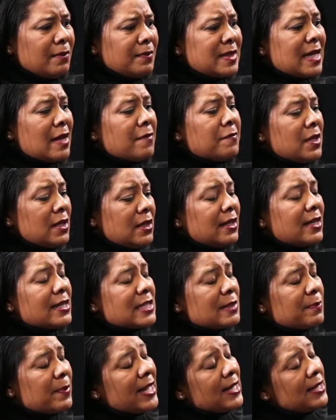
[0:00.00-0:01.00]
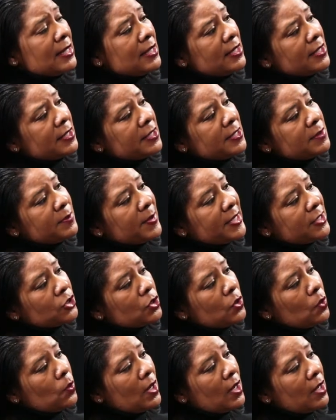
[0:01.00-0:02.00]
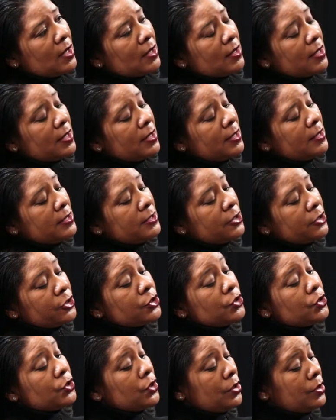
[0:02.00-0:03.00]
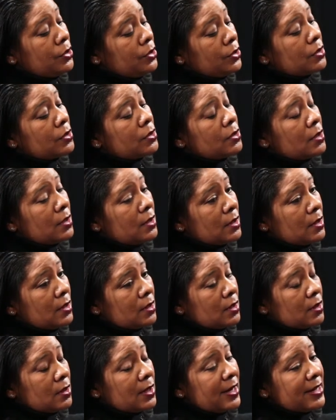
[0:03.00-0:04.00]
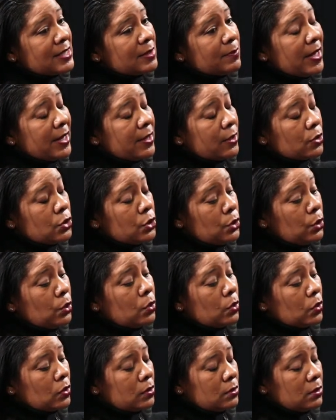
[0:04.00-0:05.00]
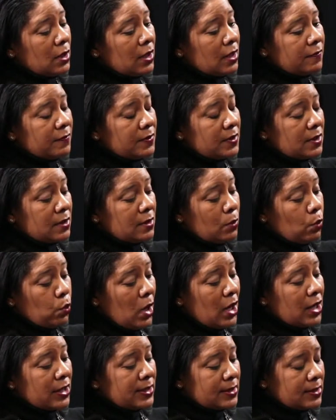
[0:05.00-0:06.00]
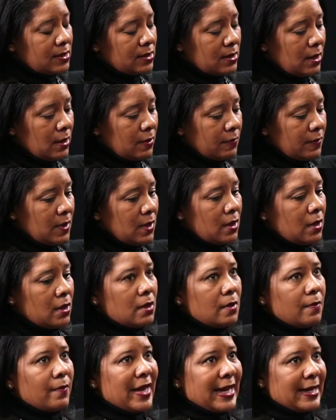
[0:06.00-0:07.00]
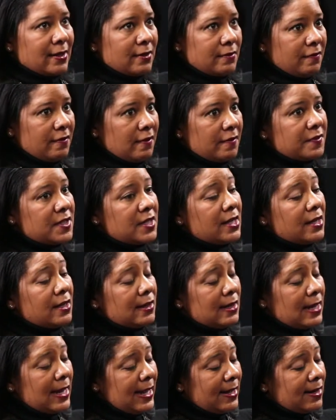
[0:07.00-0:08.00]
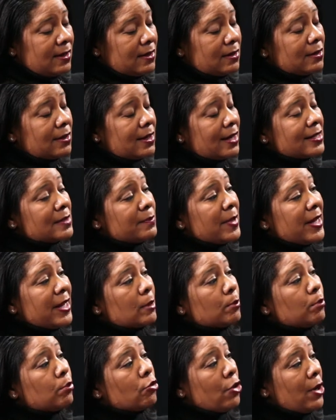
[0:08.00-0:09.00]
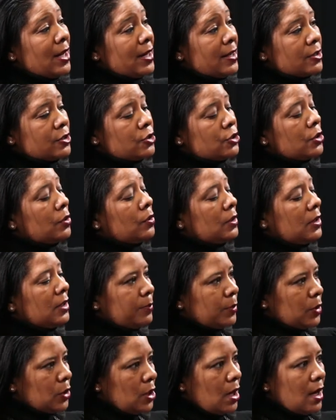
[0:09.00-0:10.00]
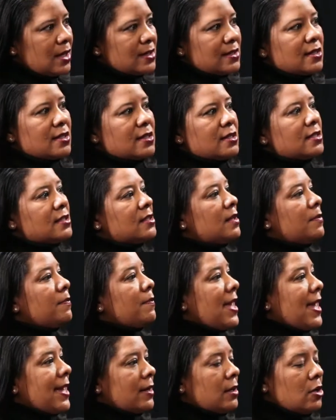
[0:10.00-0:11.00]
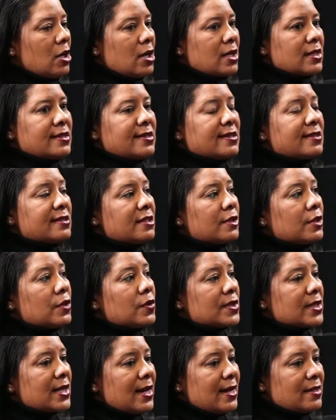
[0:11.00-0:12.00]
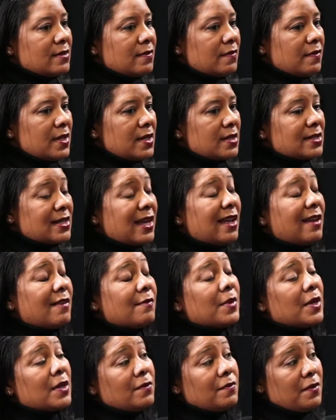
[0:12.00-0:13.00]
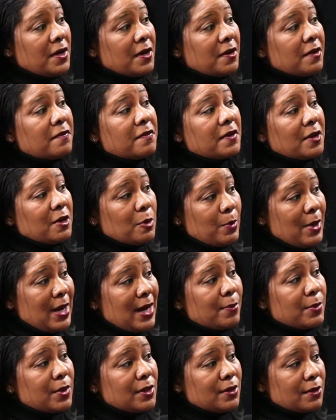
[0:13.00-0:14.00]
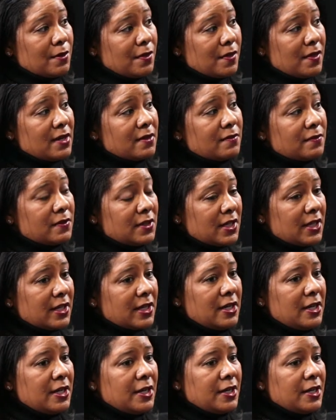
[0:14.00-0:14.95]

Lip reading: Definitely expanding Nikki's Magic Wand. In addition to the cosmetic tool of the wand itself, back in 2015 added cosmetic products, so lip glosses and matte glosses and those kinds of things that have been very, very popular, thankfully.